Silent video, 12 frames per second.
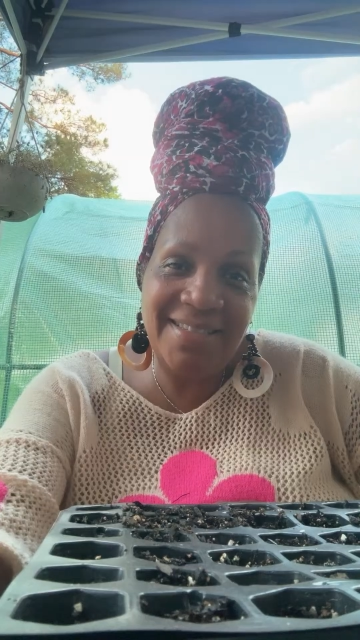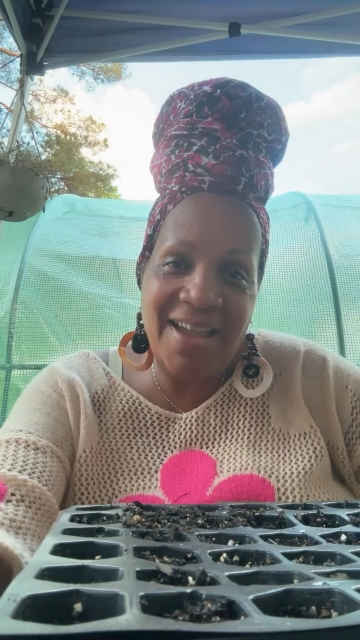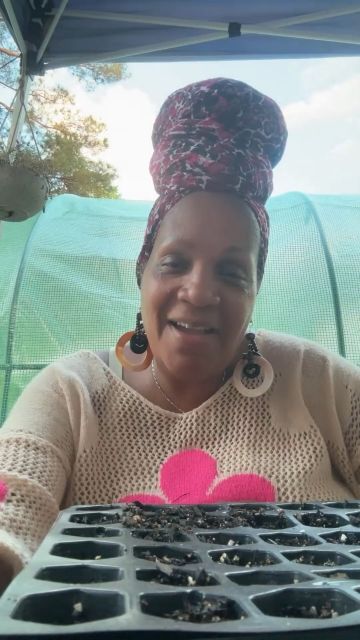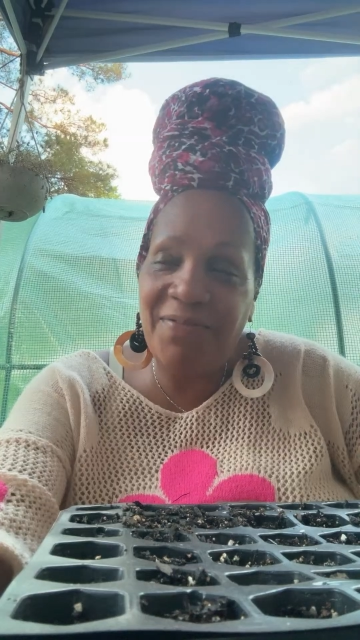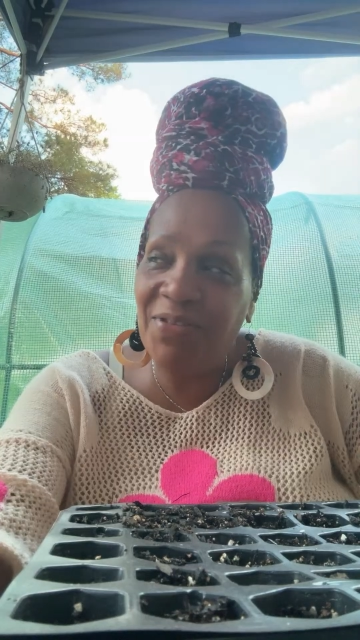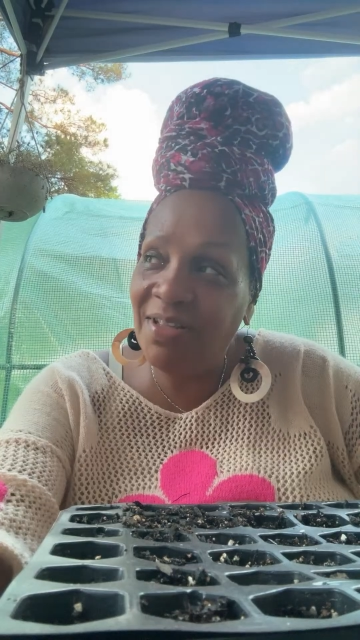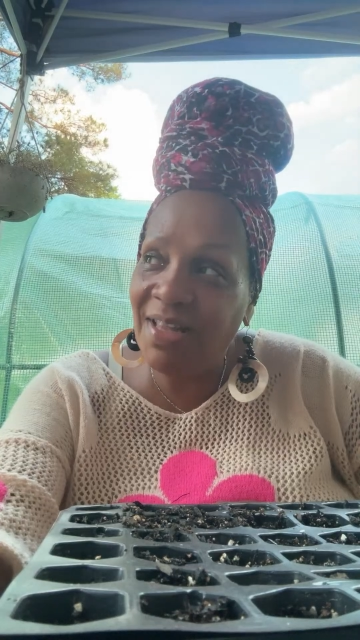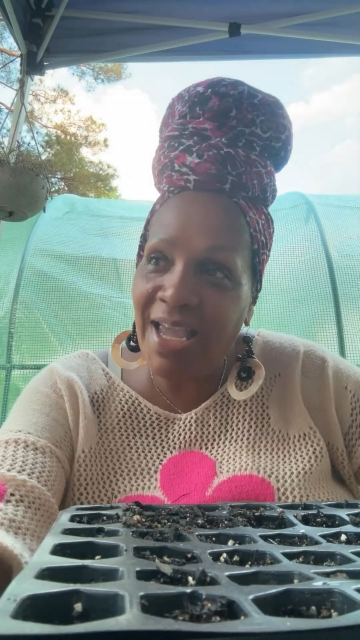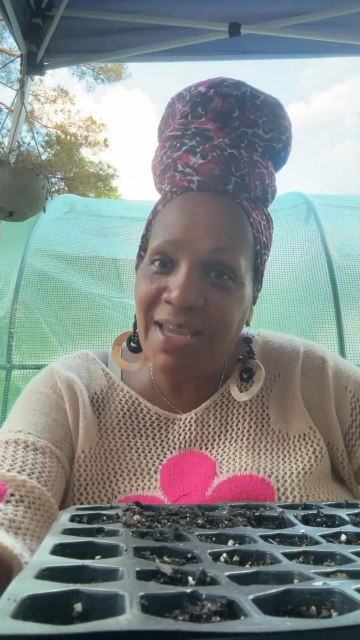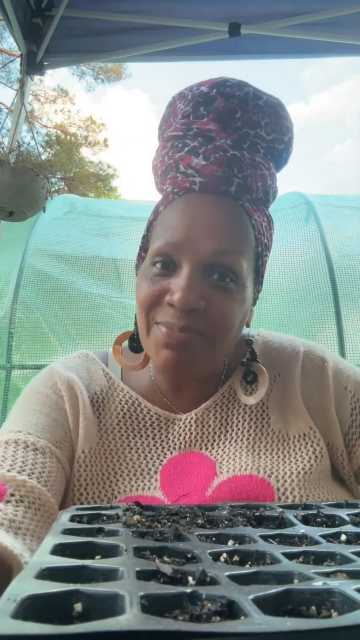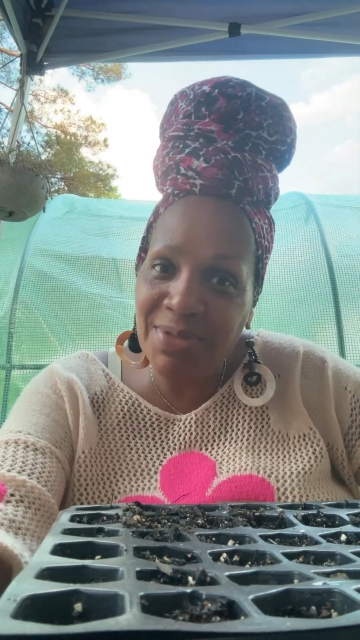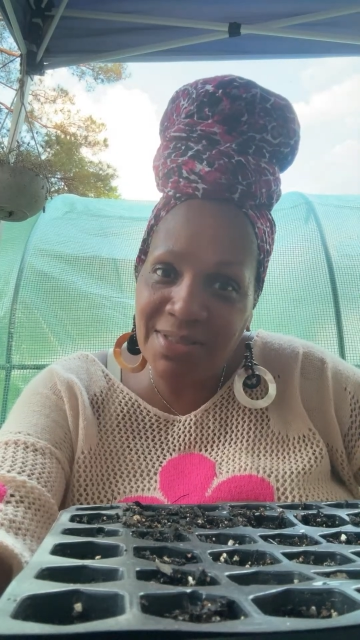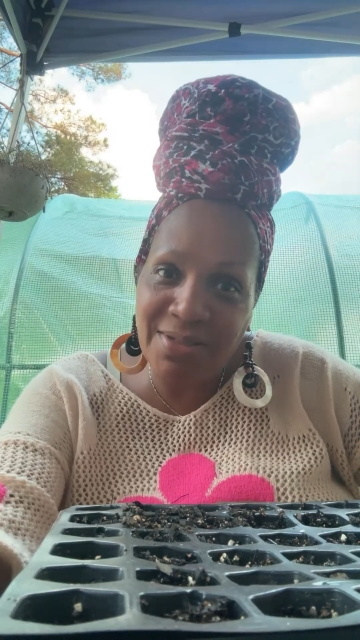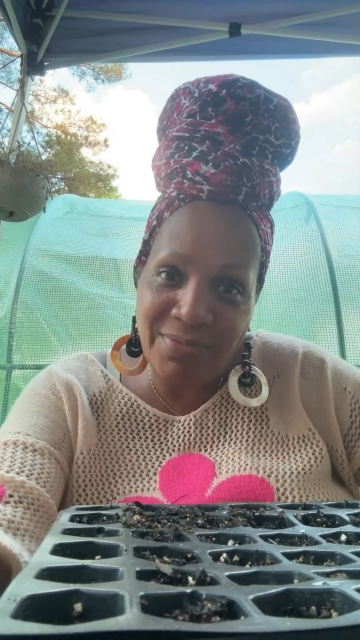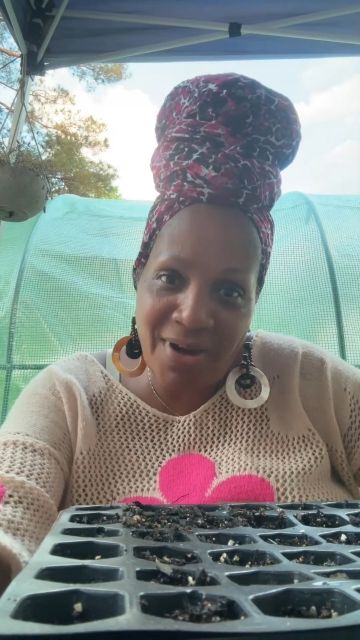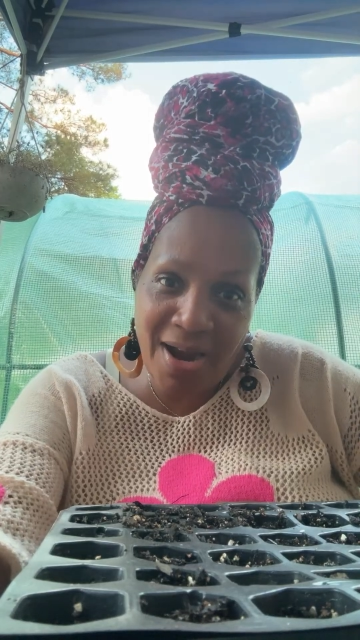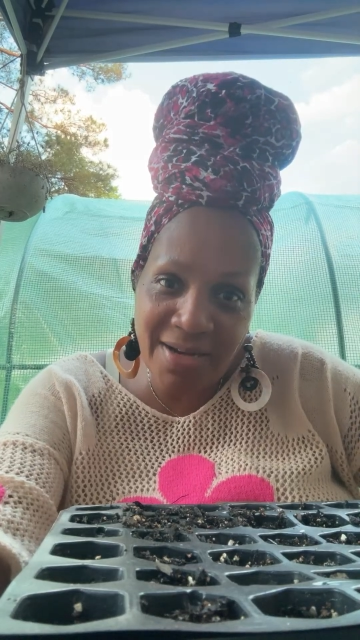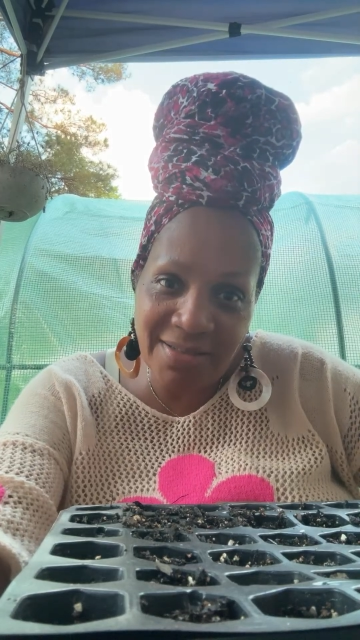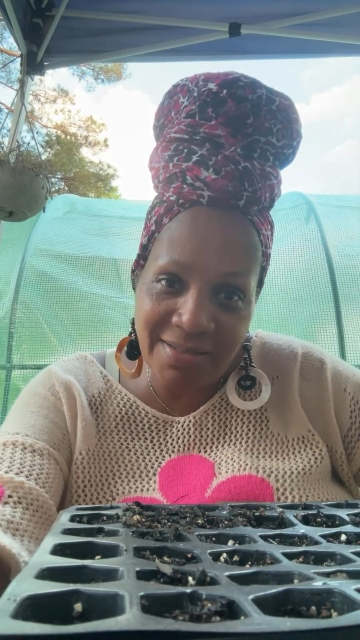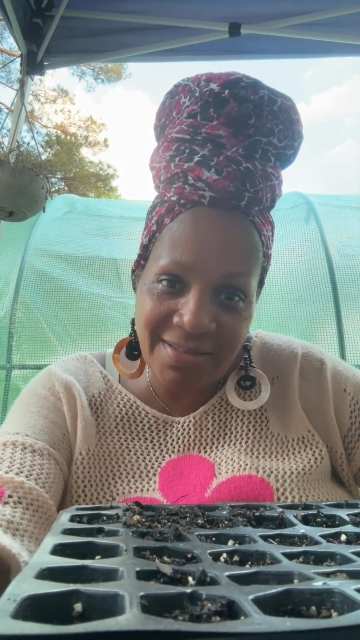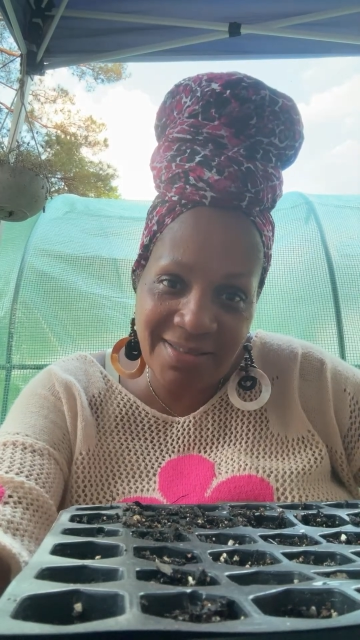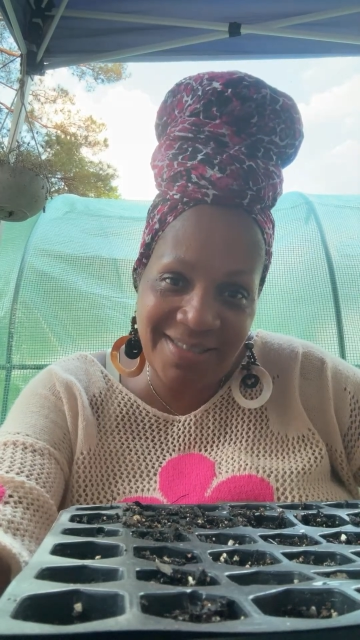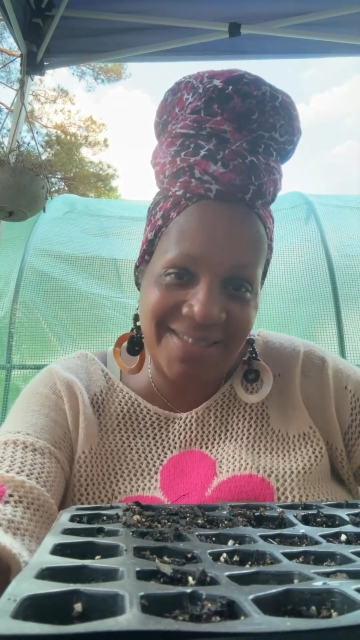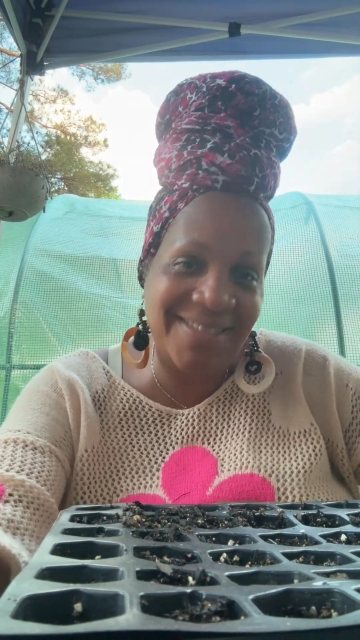I feel like Mr.
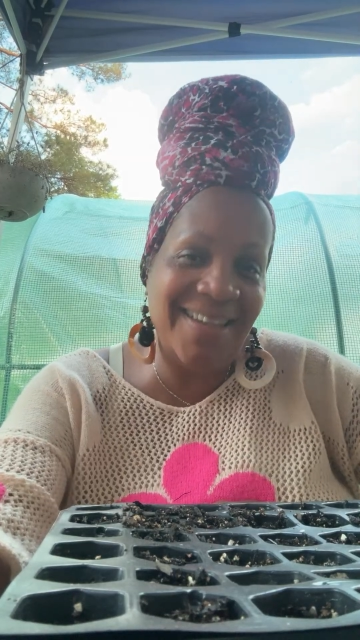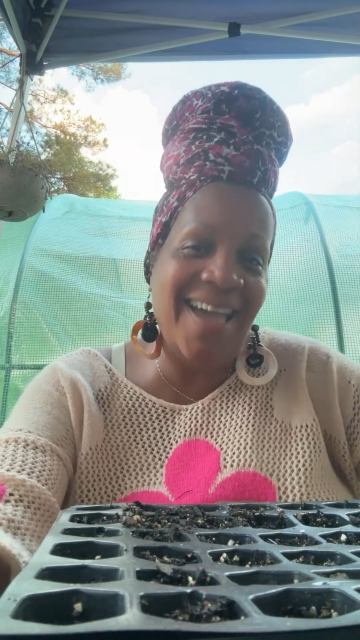Rogers.